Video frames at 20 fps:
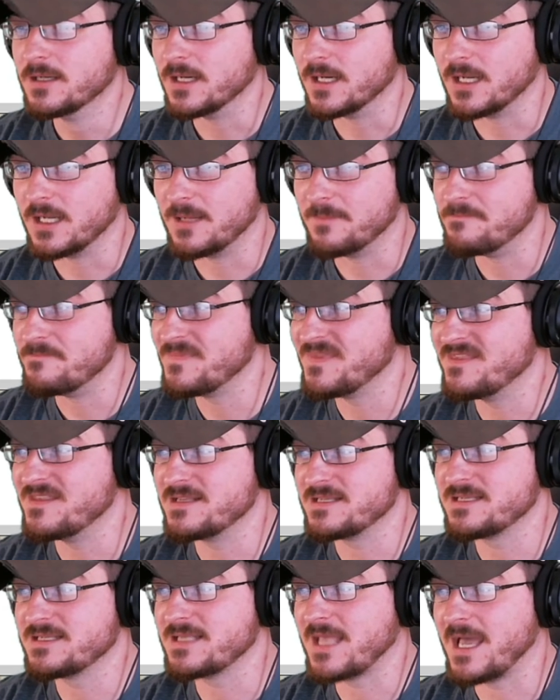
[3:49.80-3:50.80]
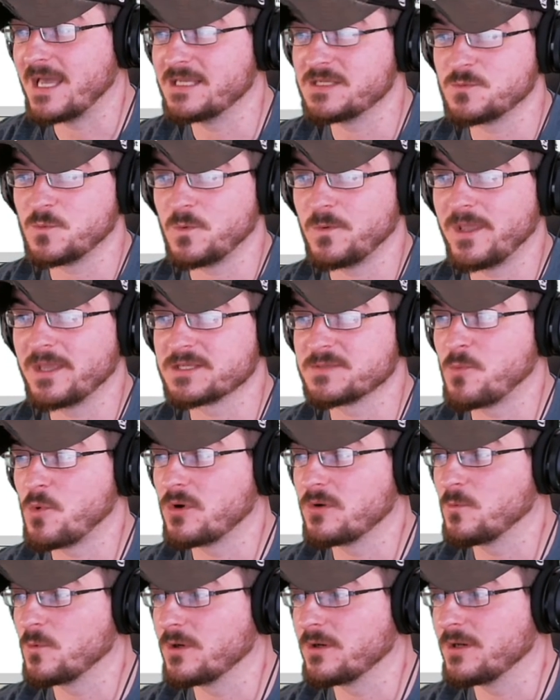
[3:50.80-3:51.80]
um, this size when we
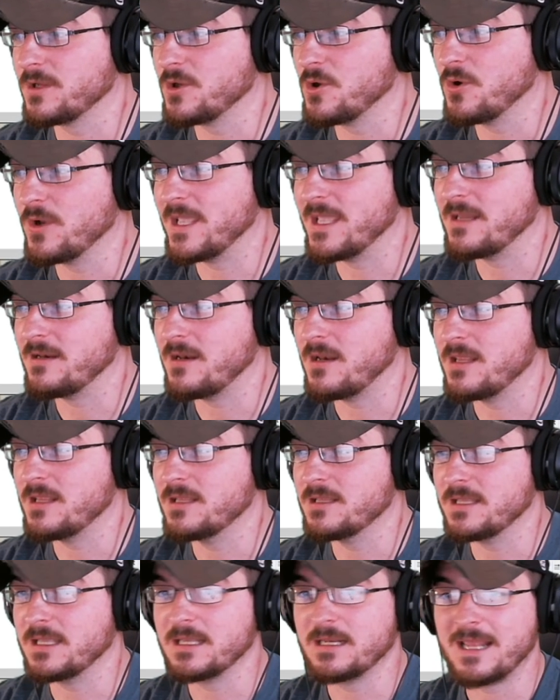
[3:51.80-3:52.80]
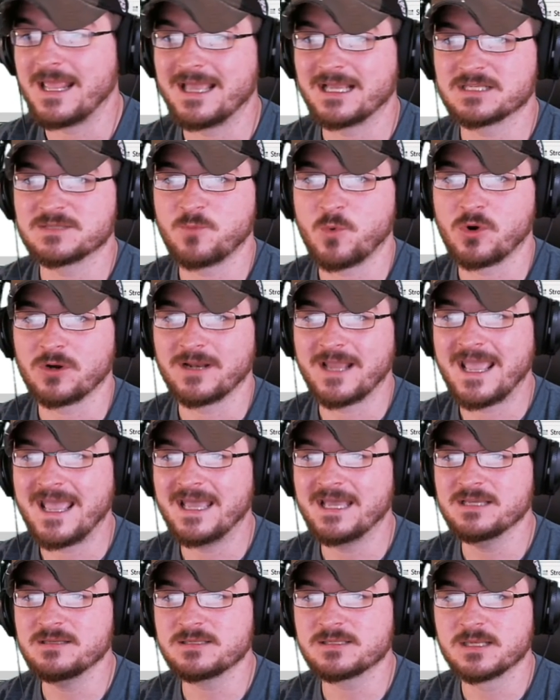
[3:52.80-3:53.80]
export. We're going to go ahead and hit export
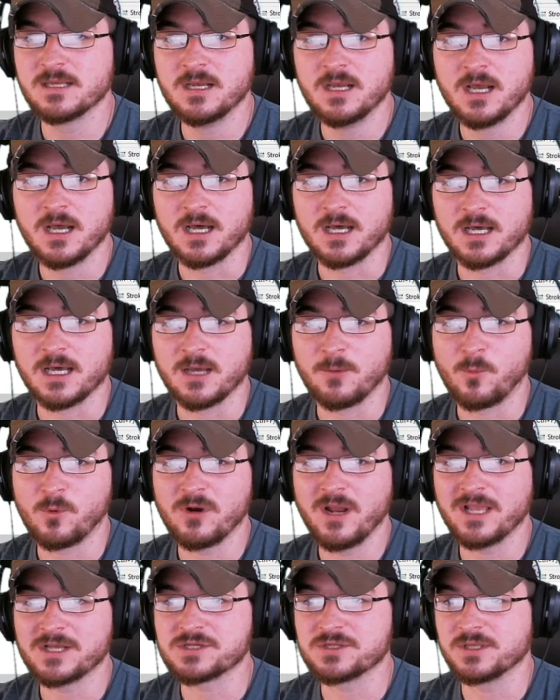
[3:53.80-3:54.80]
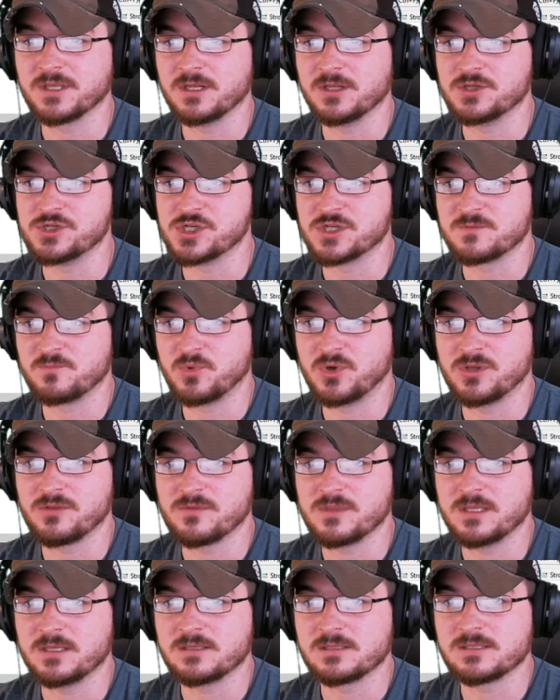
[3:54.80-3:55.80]
as. Um, we're actually going to just put
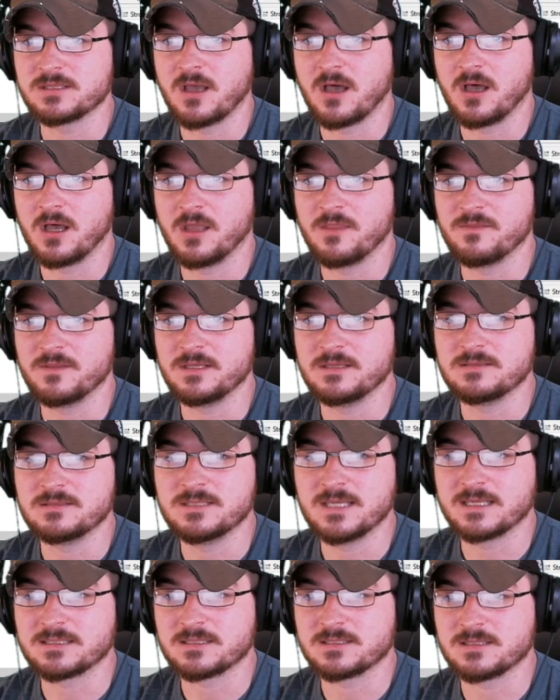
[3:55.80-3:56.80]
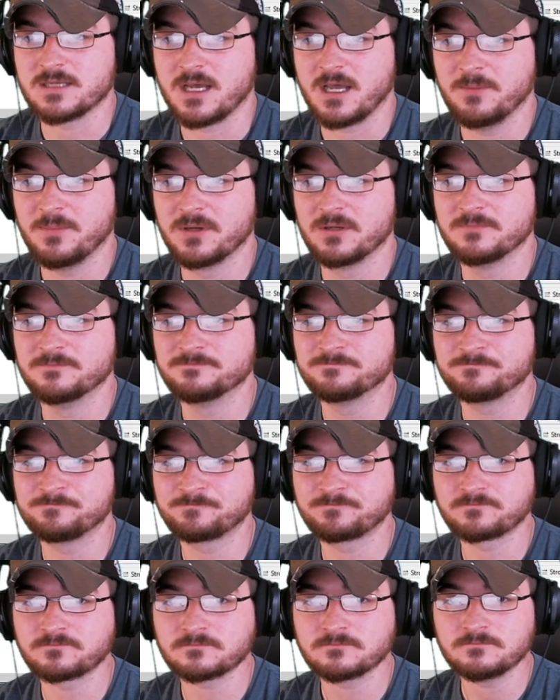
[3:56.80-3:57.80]
this on the desktop
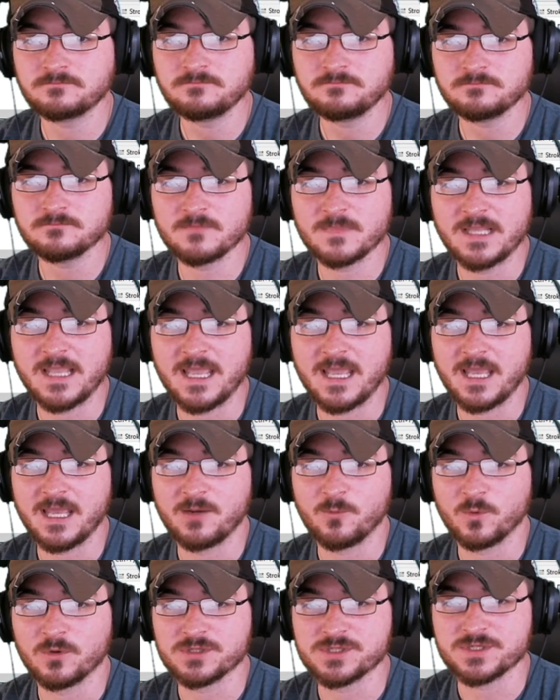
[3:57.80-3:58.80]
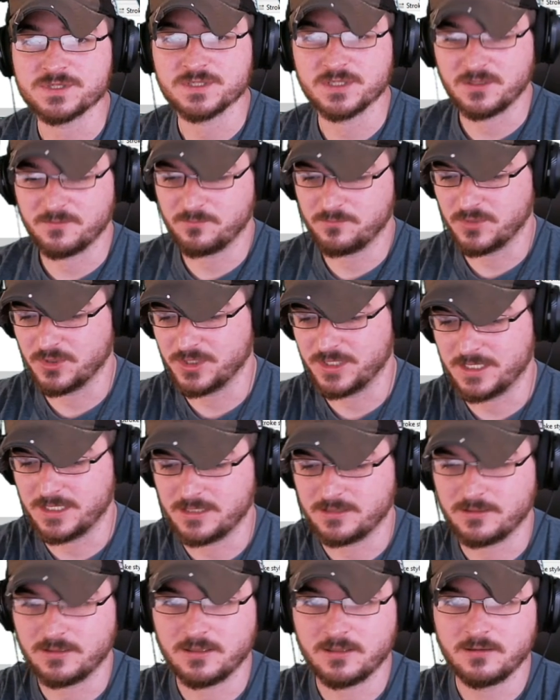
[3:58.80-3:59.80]
and we're just going to put
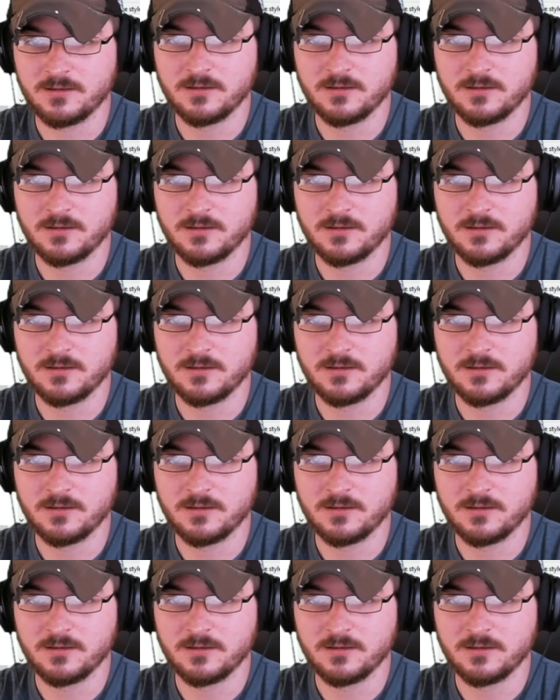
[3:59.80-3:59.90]
in